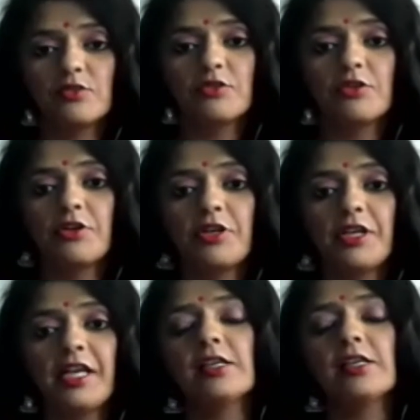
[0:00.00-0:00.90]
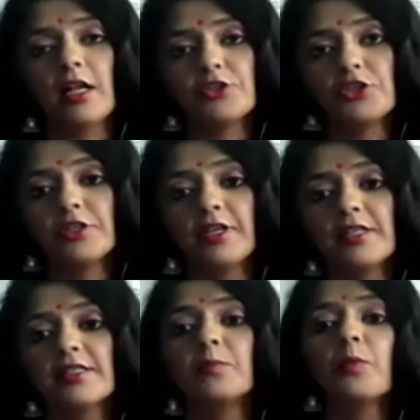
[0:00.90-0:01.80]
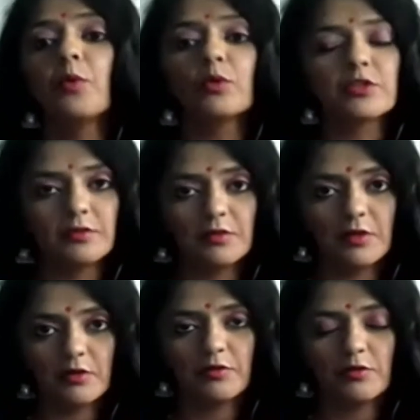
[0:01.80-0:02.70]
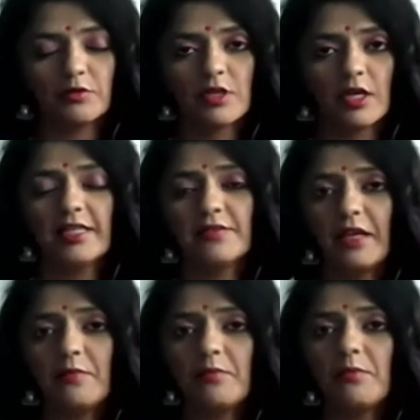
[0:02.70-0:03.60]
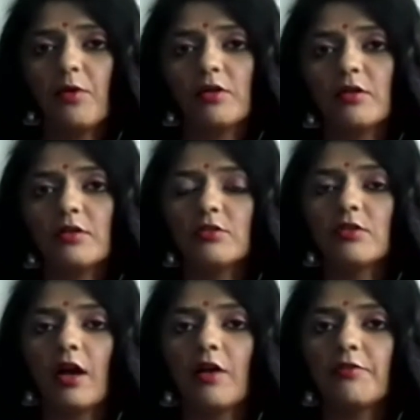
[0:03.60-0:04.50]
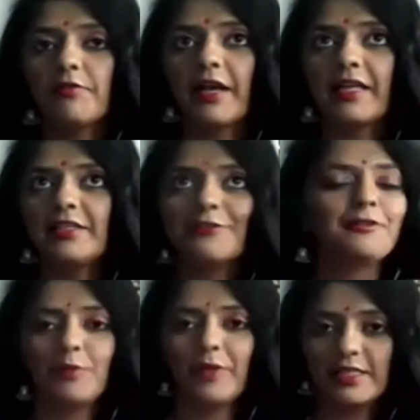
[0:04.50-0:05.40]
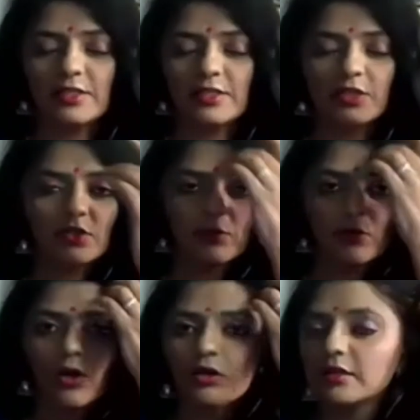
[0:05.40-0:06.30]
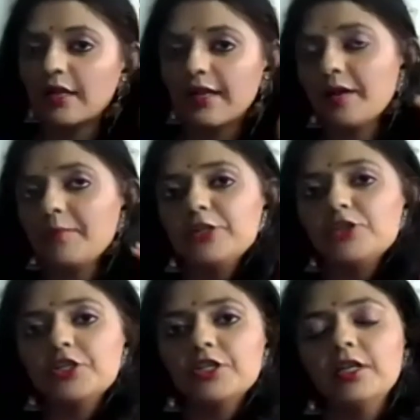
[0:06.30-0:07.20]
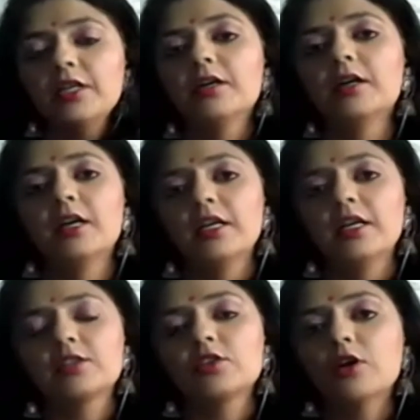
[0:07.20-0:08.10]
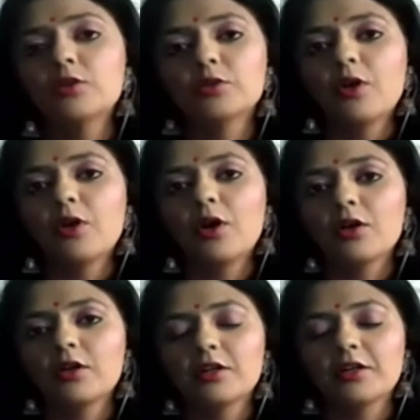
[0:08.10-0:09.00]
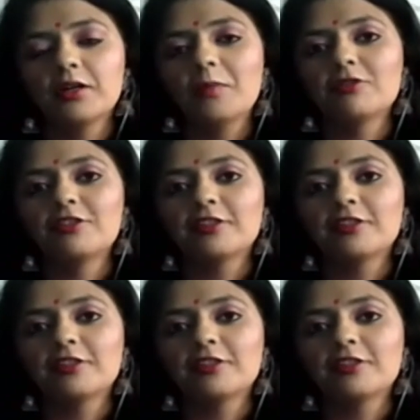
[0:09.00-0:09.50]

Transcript: to create a culture that supports the workforce. It's very important to now find different ways. It's no longer, like I mentioned earlier, it's not no longer about